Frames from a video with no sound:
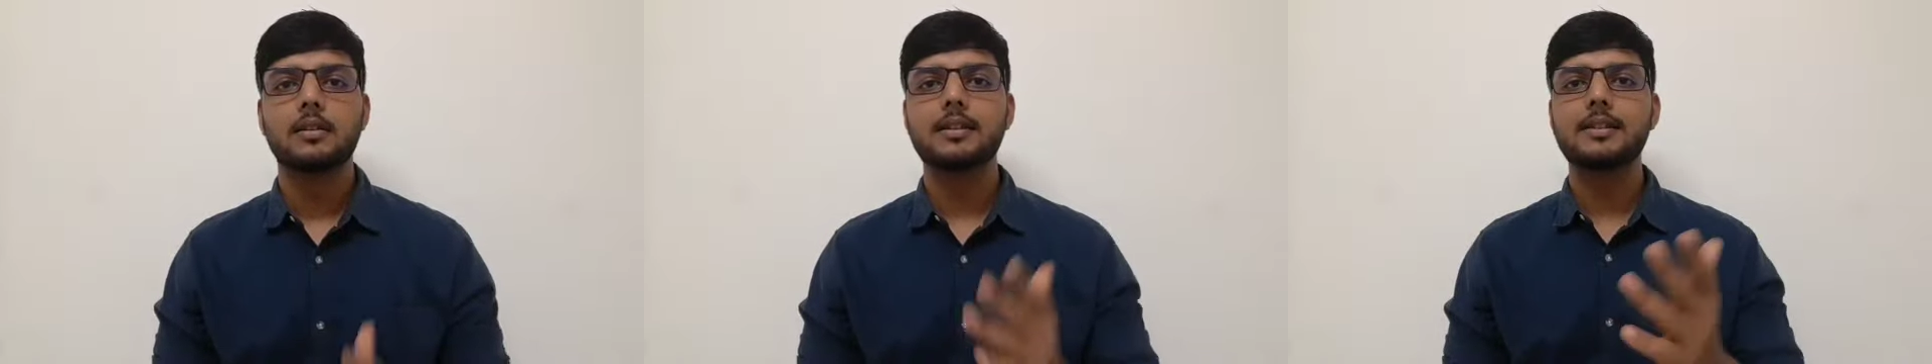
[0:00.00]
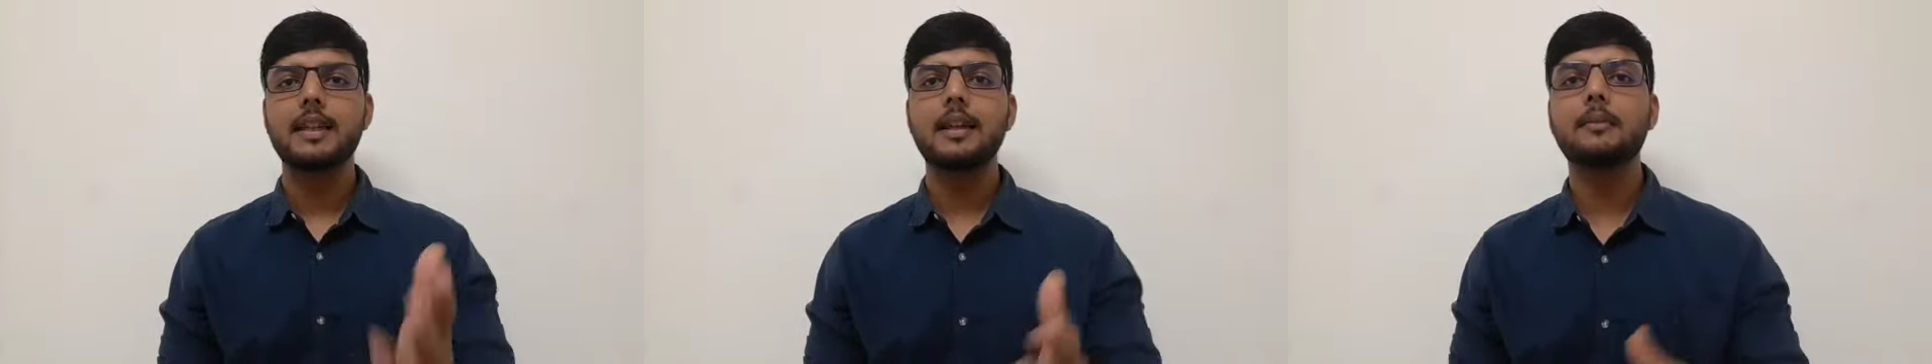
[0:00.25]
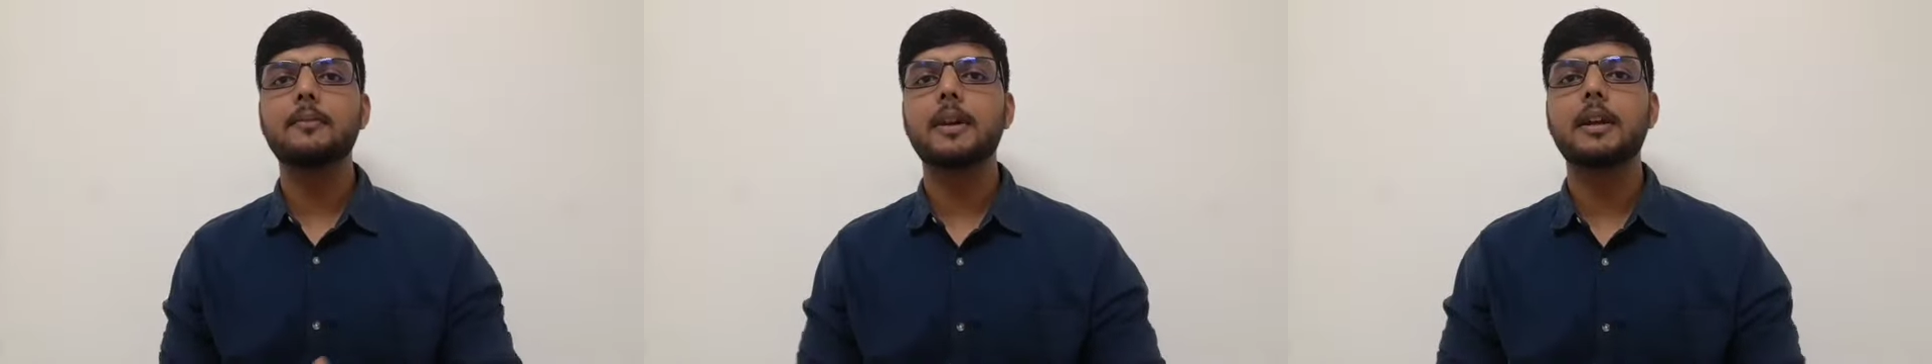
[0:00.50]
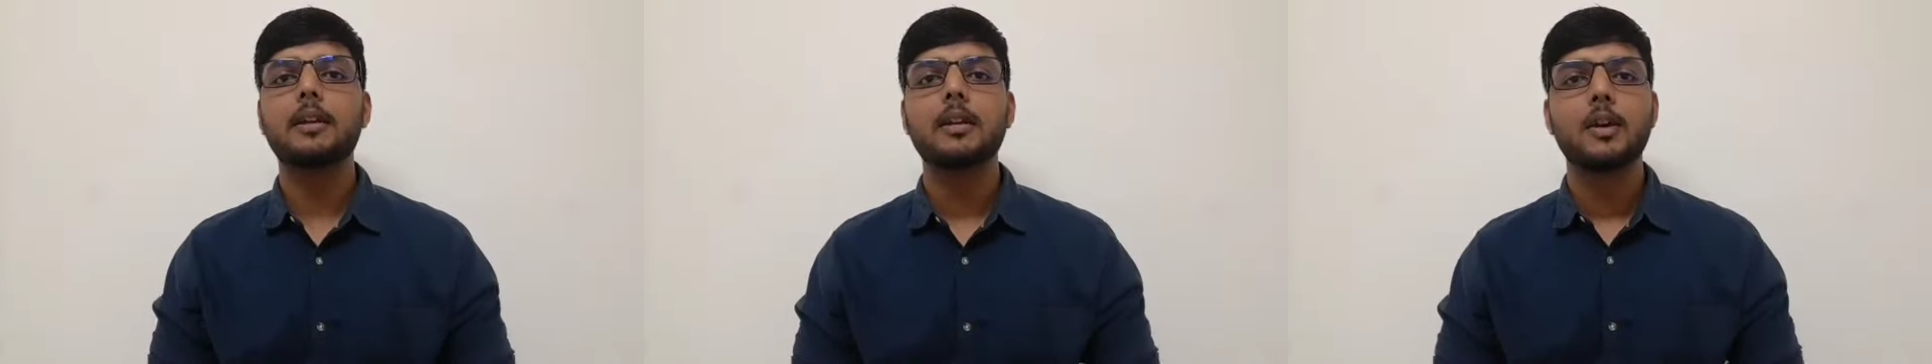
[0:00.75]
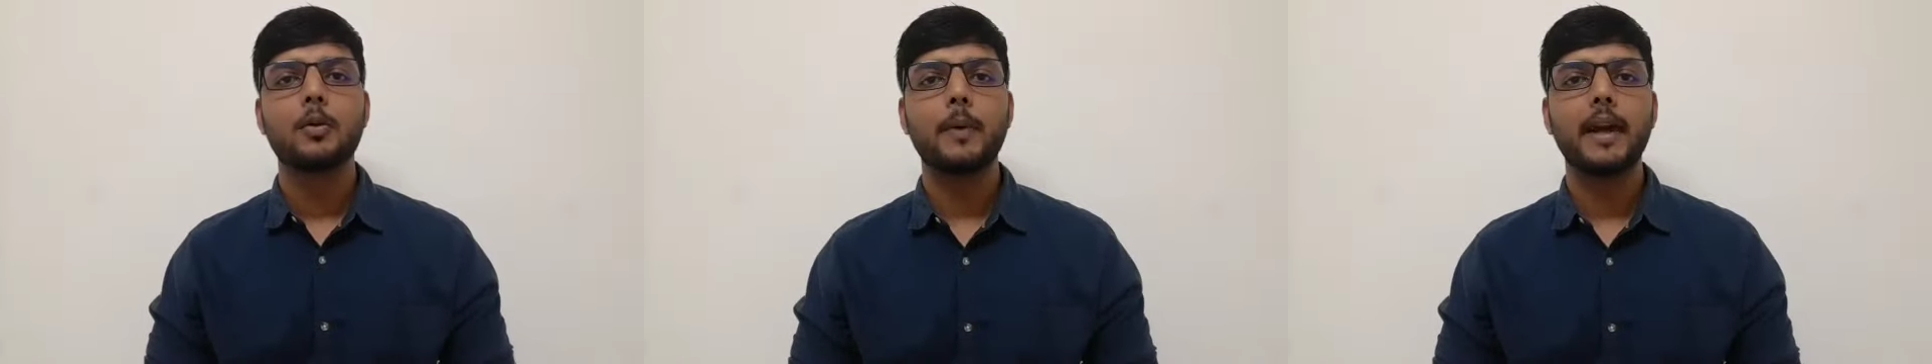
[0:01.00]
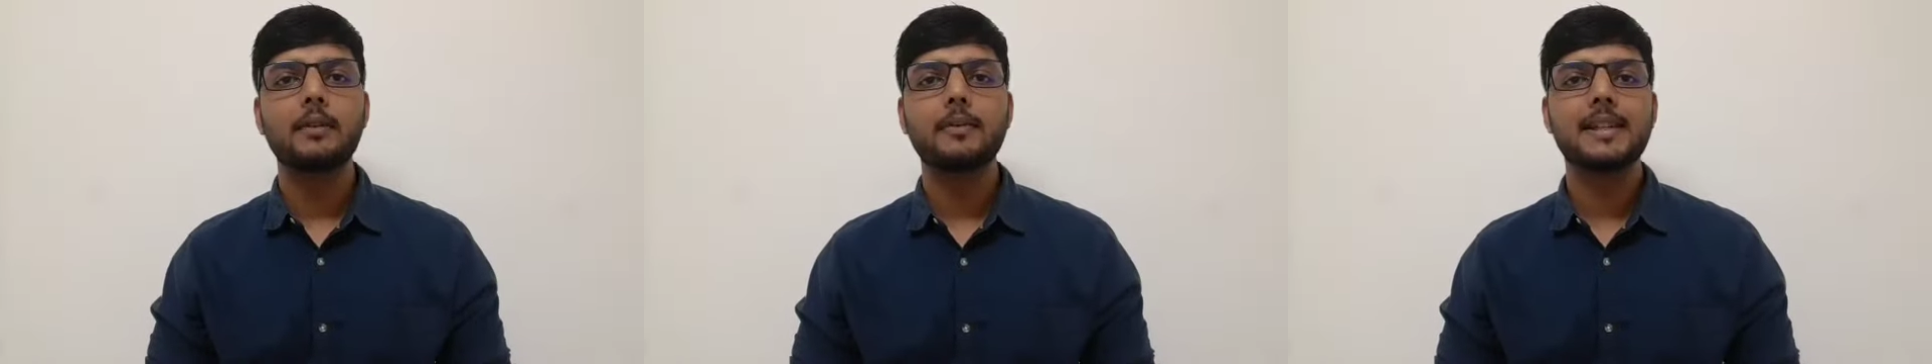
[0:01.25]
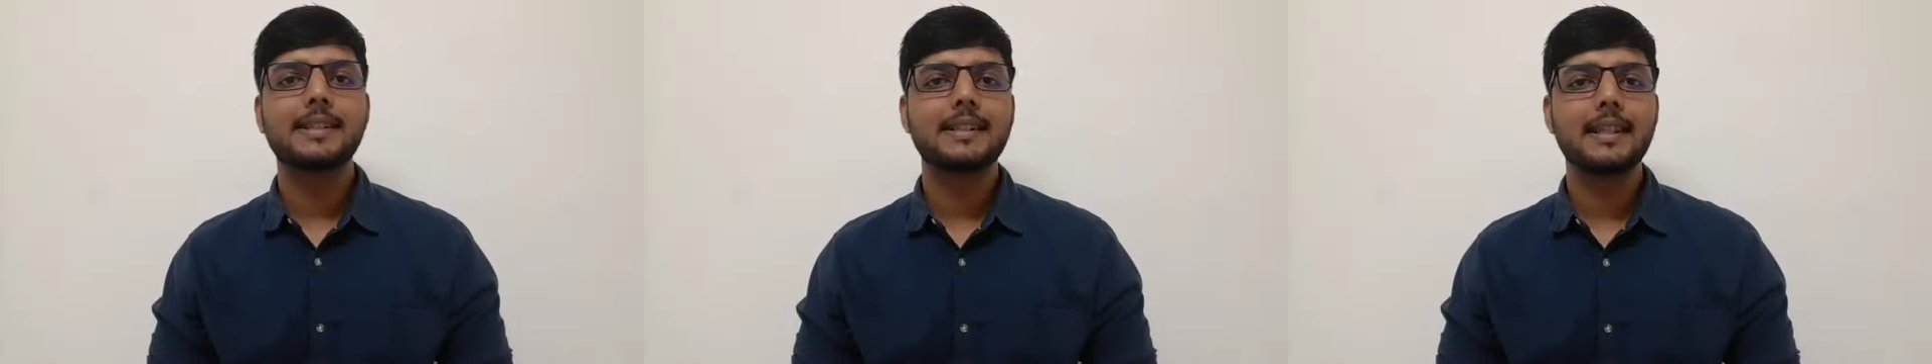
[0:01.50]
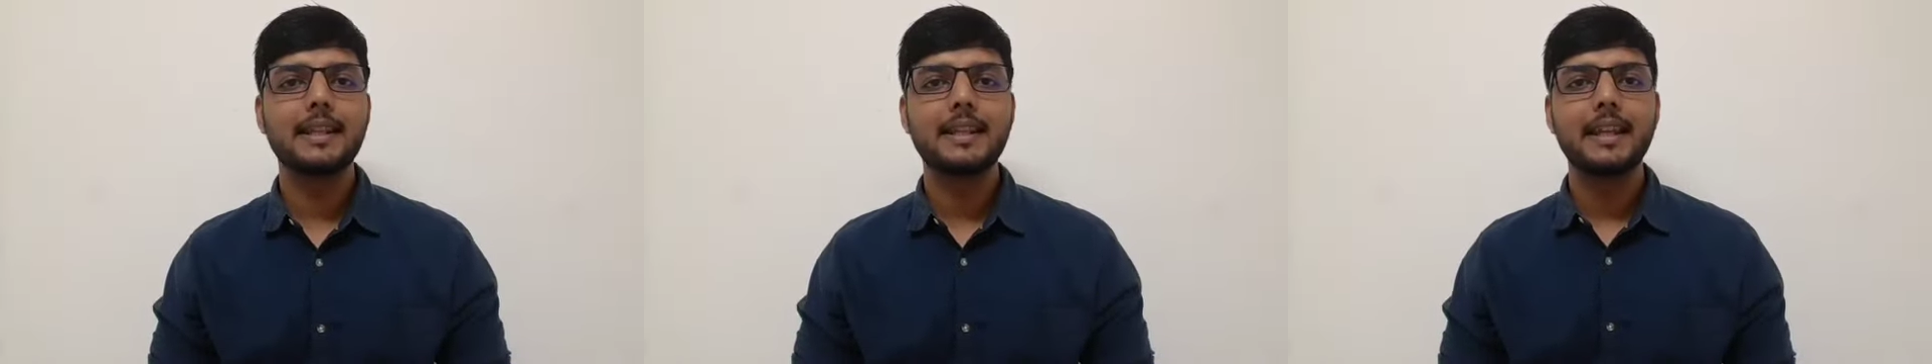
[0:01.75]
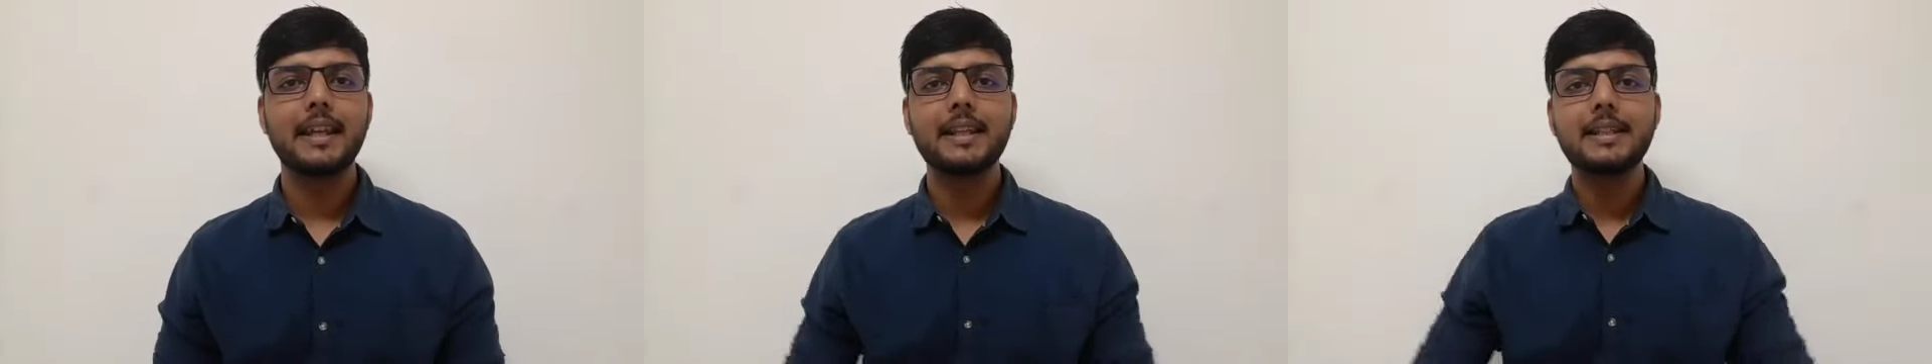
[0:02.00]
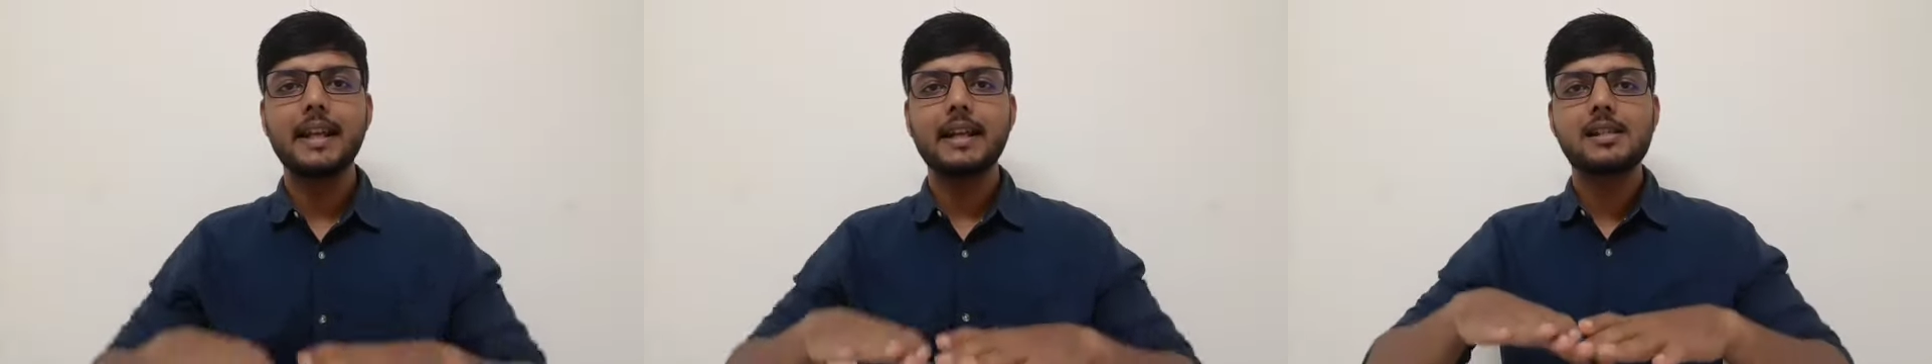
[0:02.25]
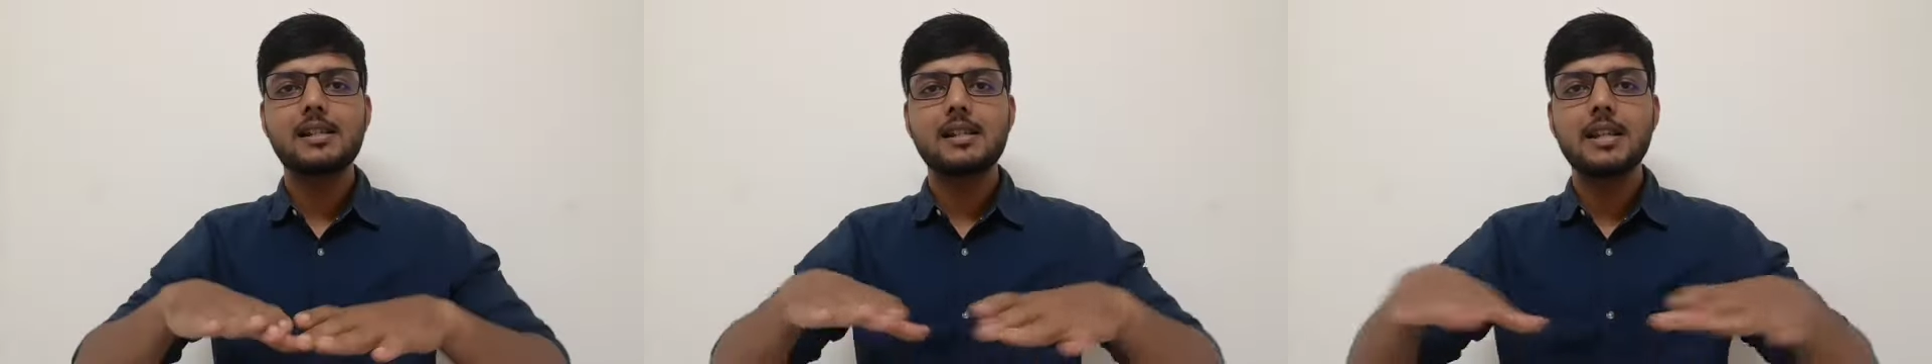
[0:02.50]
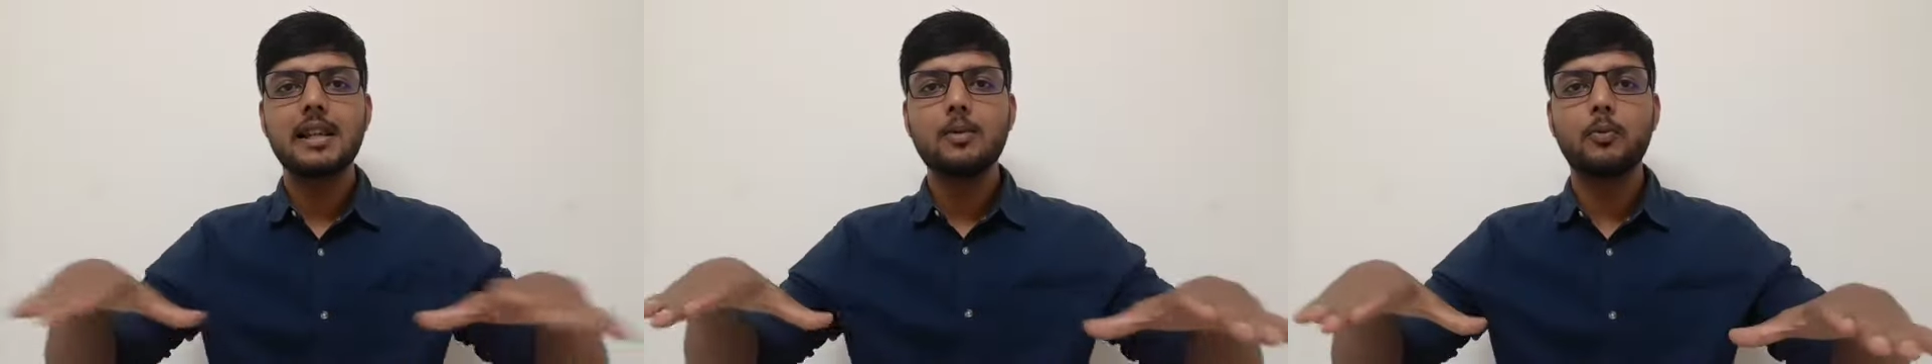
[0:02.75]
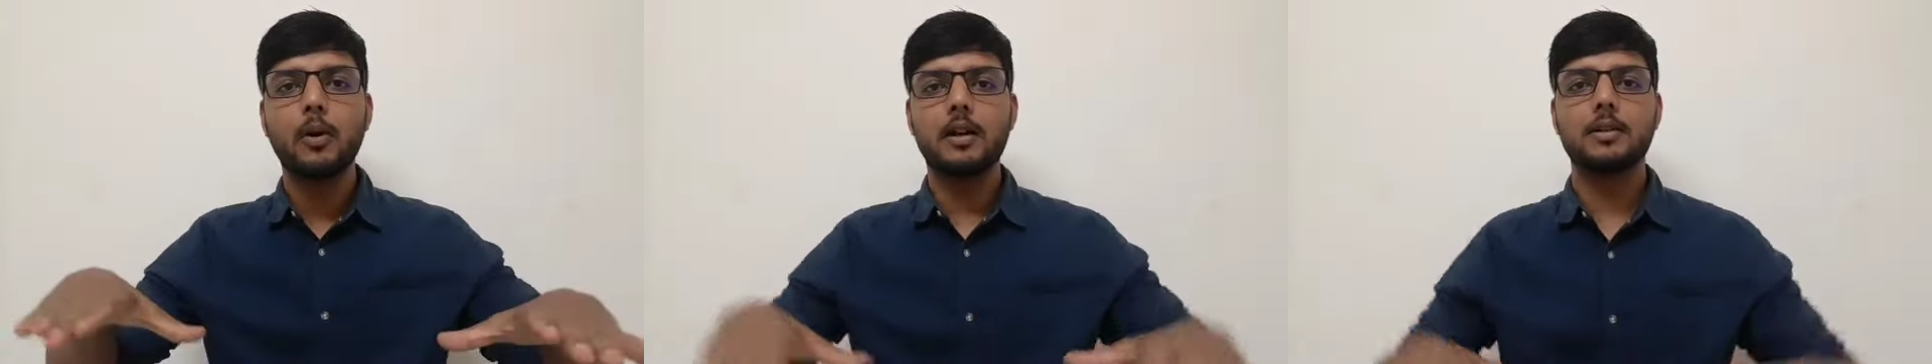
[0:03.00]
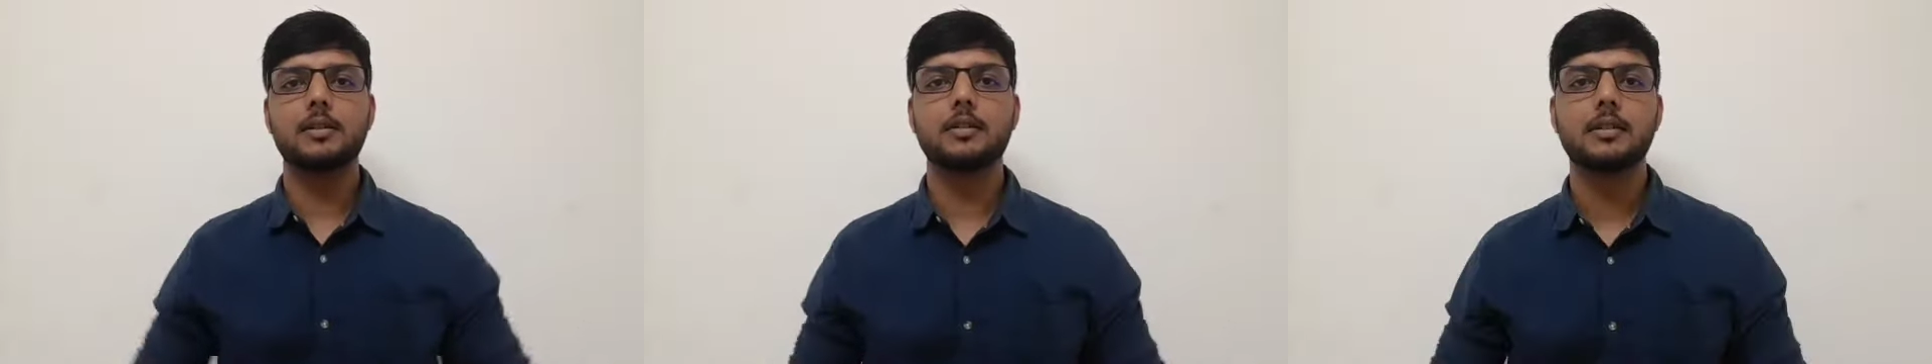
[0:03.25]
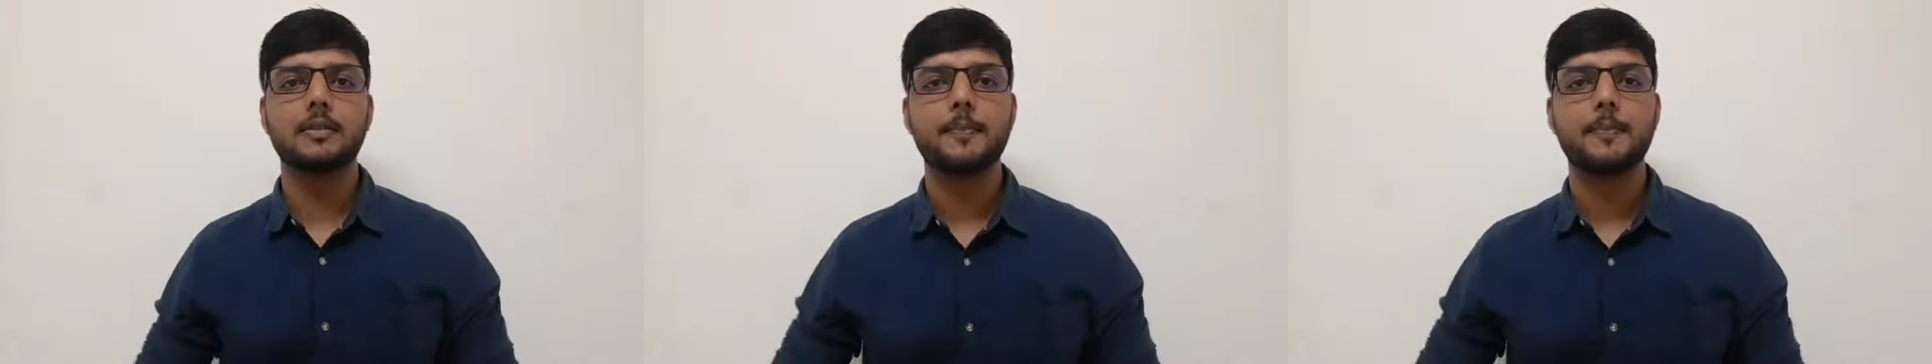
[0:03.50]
The same way when we see in that still water,